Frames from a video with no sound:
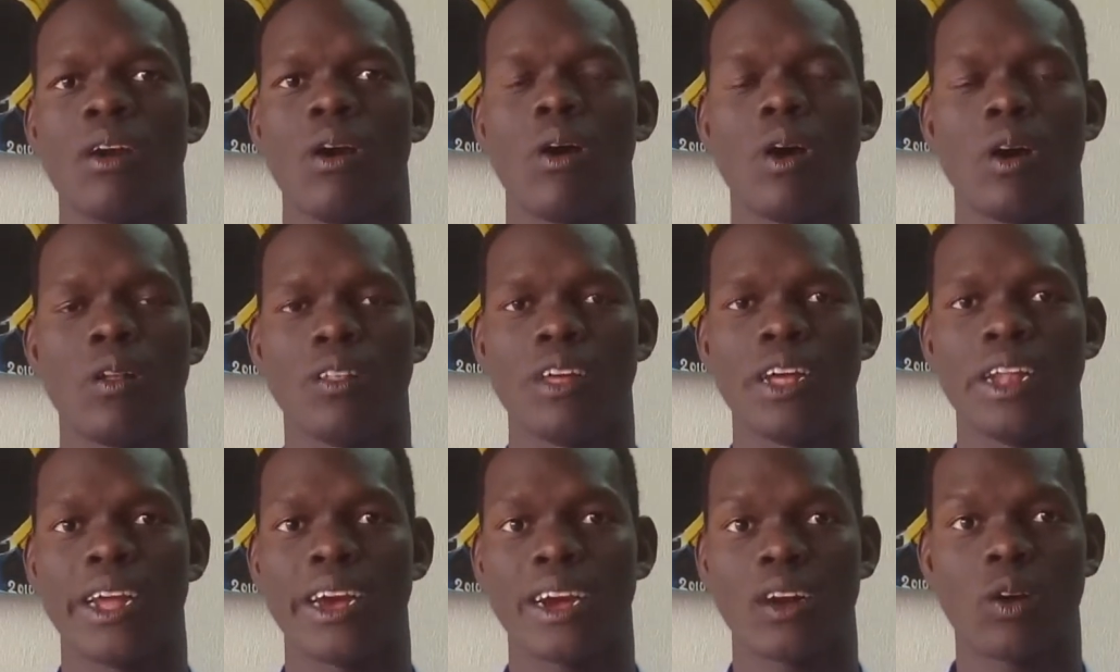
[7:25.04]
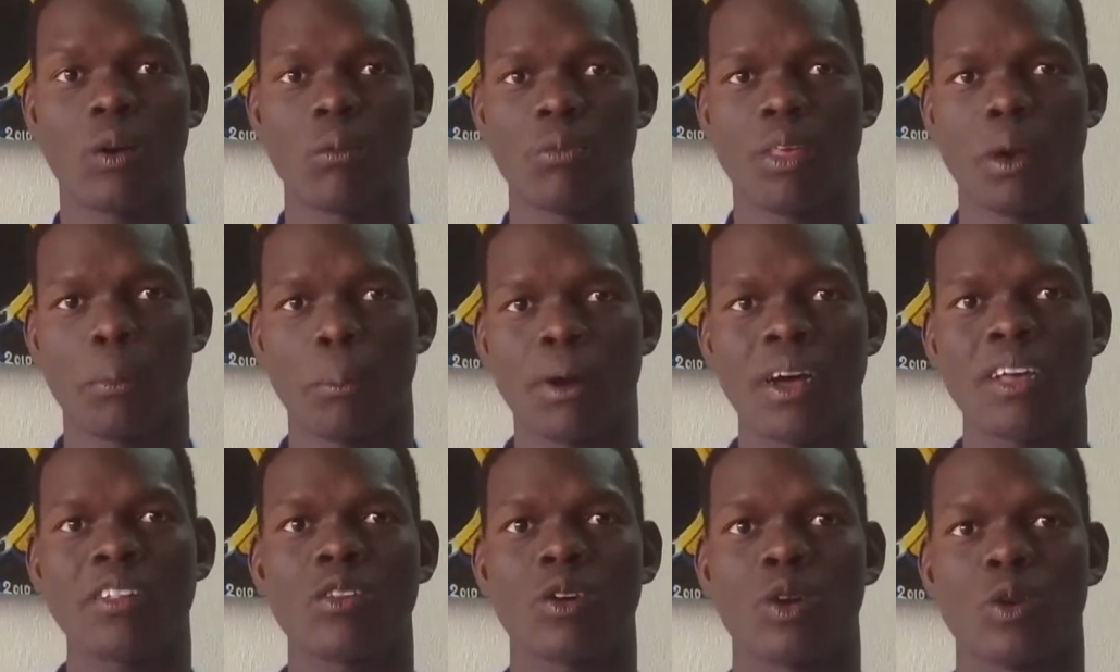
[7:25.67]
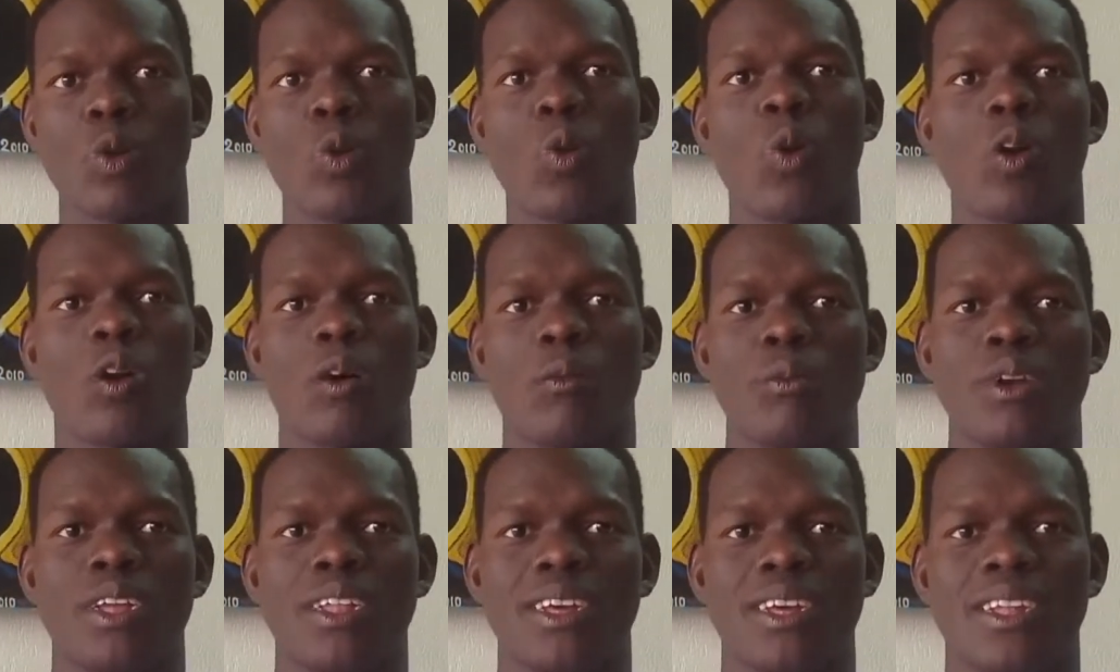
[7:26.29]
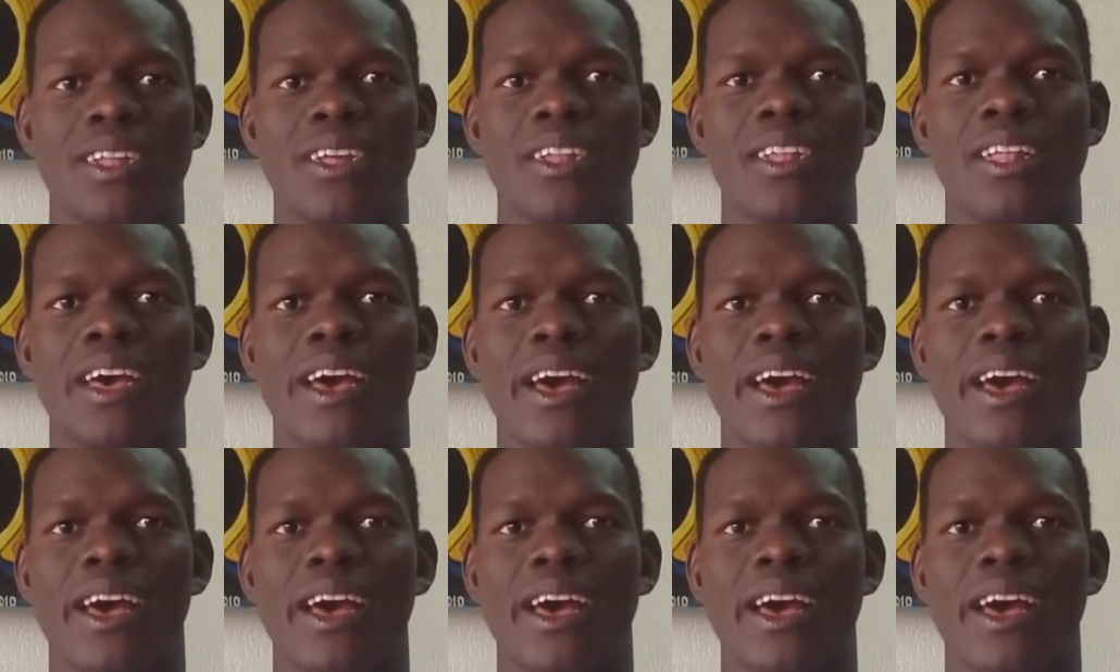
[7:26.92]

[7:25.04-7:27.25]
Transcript: on the neck of the person who committed it.